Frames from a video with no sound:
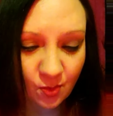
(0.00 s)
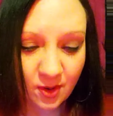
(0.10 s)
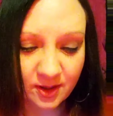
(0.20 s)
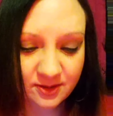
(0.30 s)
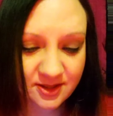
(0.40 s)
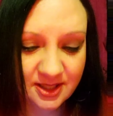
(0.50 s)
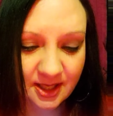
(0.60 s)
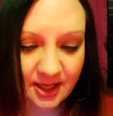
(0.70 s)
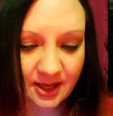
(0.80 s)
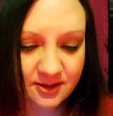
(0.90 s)
water
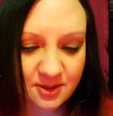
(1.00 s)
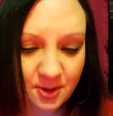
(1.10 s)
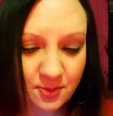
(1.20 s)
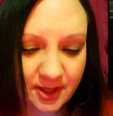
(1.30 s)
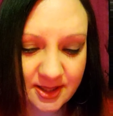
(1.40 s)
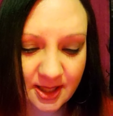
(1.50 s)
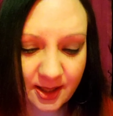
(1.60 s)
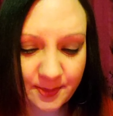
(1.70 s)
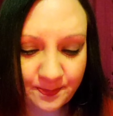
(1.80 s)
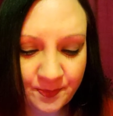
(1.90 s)
sticking out to me big
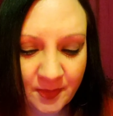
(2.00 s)
time.